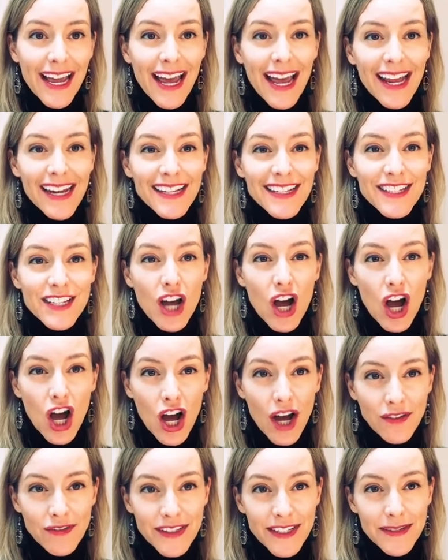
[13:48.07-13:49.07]
and it's
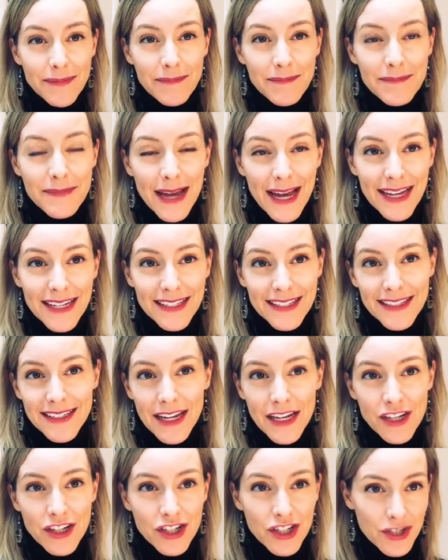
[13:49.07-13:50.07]
often best
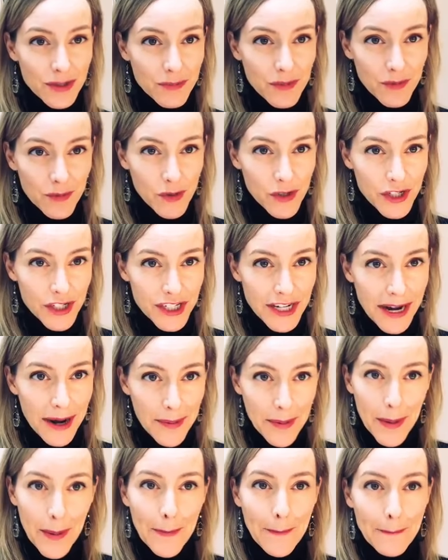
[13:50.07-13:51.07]
done just before a
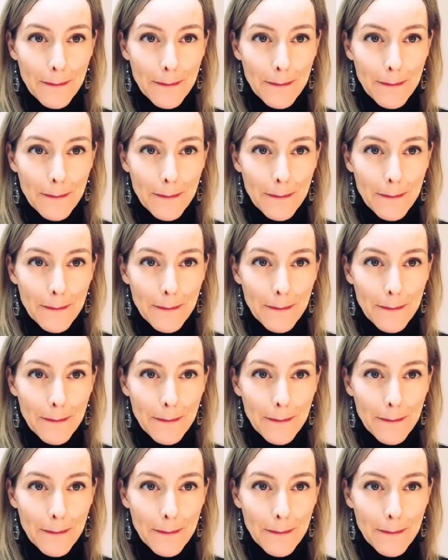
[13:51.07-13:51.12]
shower.